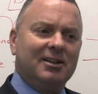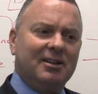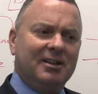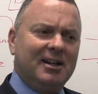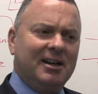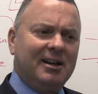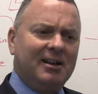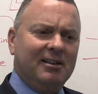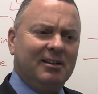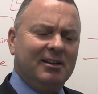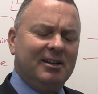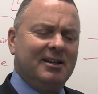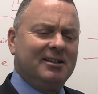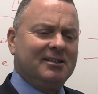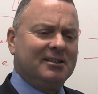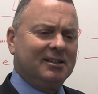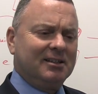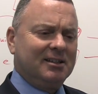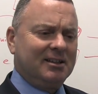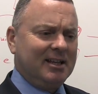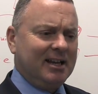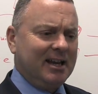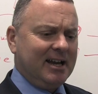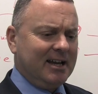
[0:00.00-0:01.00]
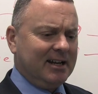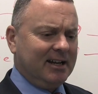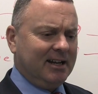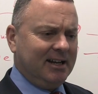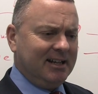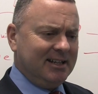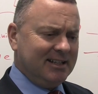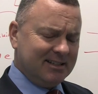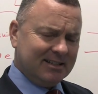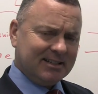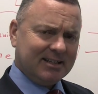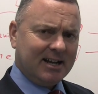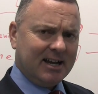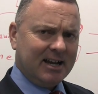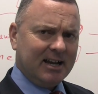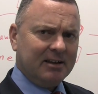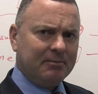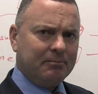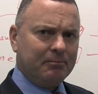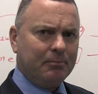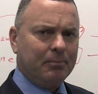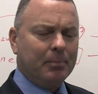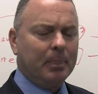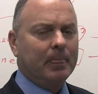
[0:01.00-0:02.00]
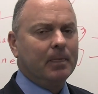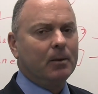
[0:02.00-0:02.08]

now isn't that an enzyme?